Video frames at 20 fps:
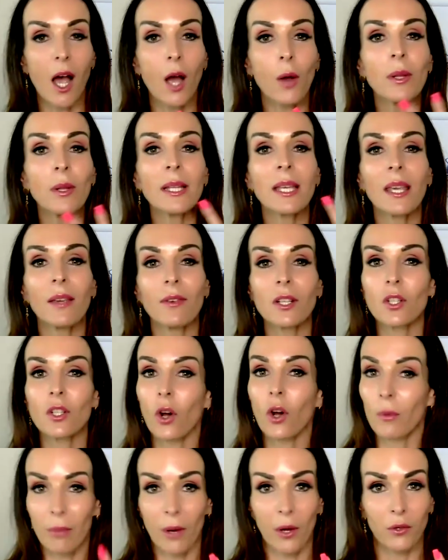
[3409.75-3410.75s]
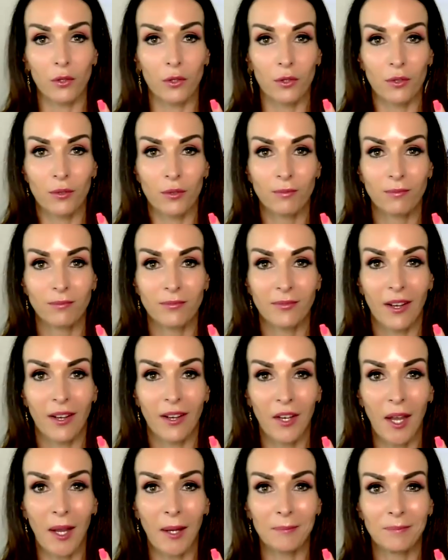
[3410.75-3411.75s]
I will give it on both,
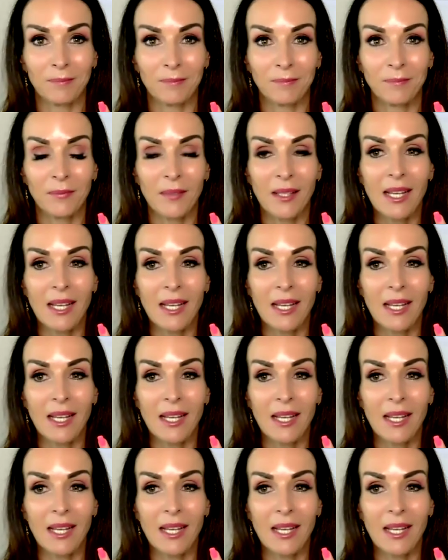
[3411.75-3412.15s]
okay?